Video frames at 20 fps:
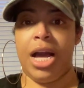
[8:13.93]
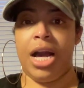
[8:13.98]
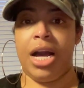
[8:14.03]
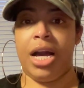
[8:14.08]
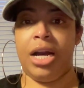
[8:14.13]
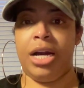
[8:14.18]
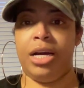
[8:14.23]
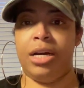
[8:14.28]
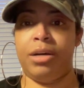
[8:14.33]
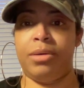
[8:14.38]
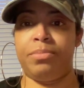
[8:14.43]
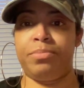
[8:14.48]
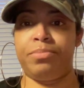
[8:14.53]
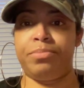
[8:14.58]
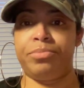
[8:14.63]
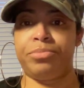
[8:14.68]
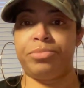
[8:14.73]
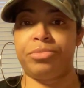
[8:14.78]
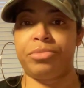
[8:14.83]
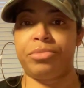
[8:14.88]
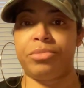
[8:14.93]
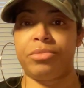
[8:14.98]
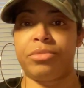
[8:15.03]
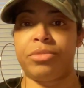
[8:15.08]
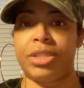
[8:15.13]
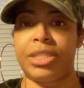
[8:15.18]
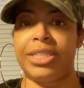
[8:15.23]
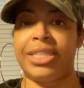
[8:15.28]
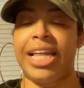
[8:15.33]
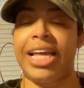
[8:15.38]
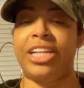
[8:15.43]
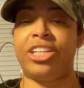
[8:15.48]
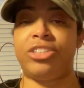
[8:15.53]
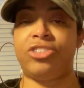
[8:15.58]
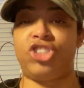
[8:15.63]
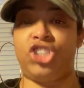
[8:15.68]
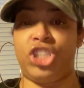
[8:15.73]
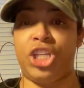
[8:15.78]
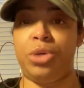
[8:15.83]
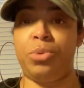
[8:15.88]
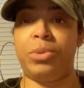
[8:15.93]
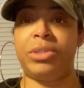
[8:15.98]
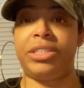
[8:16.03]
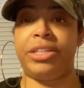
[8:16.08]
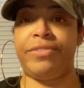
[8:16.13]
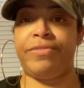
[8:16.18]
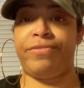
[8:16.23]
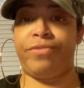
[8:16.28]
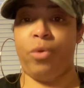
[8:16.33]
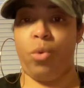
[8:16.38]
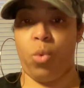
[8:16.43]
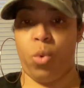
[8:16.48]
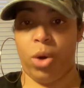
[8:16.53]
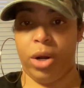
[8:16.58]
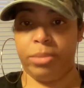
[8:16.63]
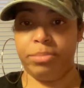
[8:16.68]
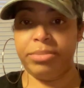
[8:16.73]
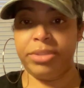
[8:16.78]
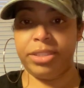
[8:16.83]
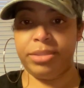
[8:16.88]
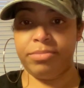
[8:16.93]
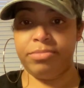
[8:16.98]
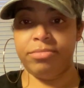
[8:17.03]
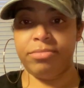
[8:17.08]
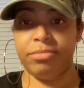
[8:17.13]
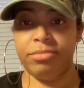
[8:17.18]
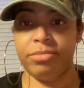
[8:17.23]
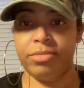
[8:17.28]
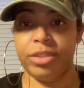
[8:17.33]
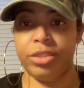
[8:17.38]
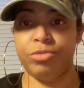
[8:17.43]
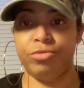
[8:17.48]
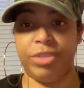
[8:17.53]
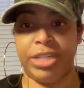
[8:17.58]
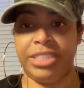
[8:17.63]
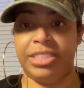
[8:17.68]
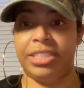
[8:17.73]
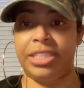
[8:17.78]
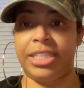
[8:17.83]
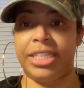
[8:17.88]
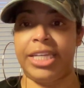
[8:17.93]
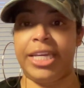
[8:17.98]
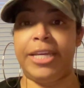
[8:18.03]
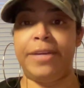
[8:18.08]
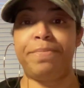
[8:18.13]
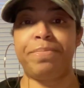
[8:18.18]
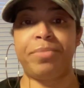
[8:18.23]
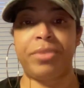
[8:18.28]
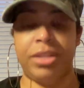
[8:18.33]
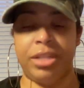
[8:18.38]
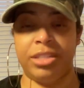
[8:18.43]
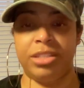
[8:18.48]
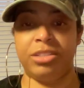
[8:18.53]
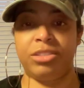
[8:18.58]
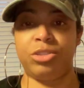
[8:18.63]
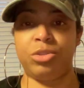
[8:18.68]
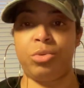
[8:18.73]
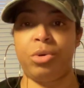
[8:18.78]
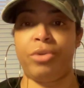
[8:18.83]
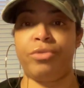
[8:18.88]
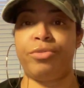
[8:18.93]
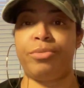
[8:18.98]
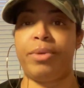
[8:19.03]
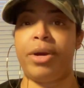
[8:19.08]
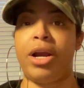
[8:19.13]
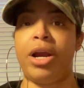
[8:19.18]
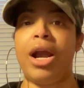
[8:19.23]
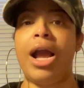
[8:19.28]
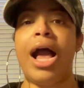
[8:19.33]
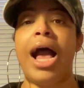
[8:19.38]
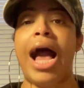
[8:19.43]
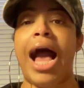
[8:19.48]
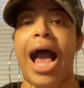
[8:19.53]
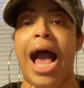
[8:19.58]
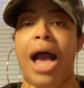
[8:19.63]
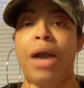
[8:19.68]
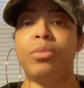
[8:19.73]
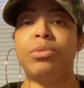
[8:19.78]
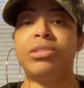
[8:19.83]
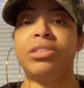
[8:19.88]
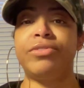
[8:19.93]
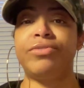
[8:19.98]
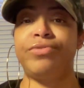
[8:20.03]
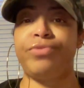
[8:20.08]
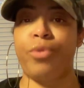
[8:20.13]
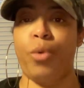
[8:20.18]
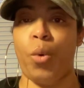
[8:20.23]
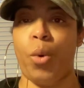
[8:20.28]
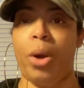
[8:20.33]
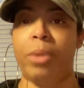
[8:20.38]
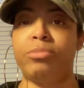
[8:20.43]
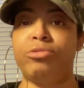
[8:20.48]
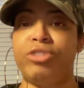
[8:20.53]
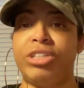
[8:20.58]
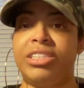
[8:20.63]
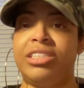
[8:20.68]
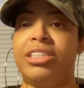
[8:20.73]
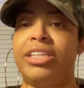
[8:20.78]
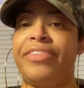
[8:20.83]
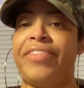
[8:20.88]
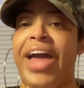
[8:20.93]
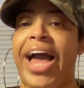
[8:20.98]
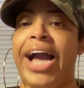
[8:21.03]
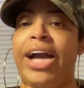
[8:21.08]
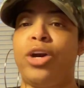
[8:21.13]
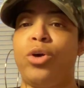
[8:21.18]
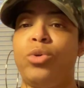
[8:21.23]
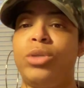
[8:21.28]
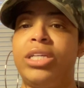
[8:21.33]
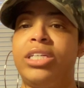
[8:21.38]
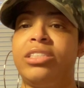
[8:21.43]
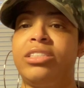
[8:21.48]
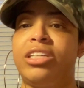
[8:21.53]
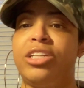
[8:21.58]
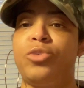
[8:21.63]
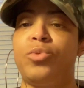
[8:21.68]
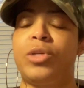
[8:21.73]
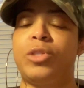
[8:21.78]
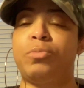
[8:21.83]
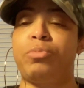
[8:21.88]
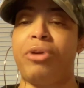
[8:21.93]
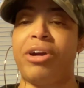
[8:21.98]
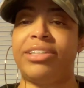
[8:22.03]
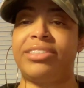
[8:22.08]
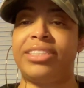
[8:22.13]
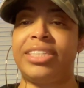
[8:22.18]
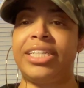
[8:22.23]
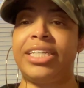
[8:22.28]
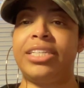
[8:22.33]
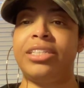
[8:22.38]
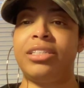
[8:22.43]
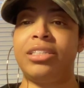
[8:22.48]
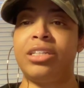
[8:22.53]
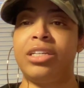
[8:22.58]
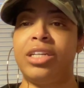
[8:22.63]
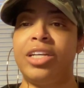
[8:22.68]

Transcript: um, that she was informed recently, and this is a quote from her I was informed recently that I could only continue as president